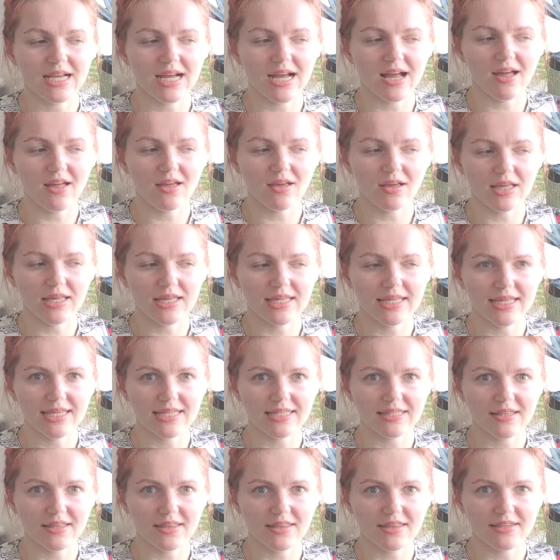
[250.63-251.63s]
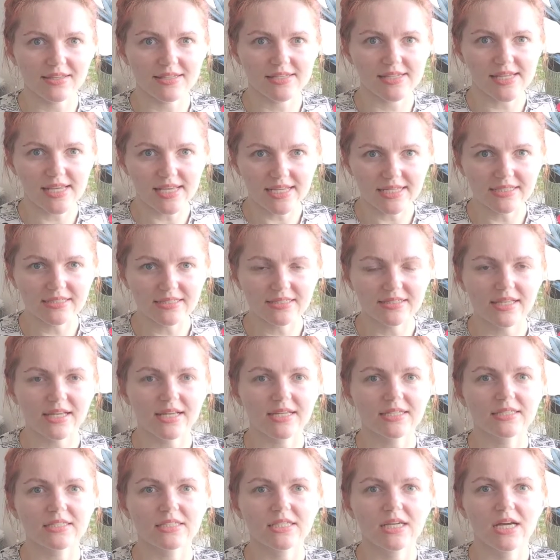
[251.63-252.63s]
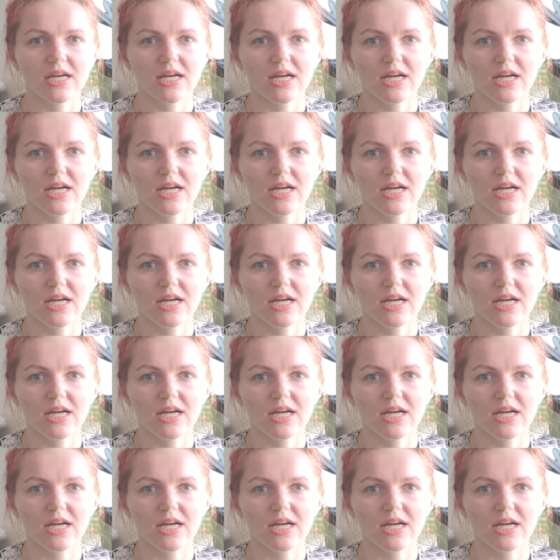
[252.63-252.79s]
I can say that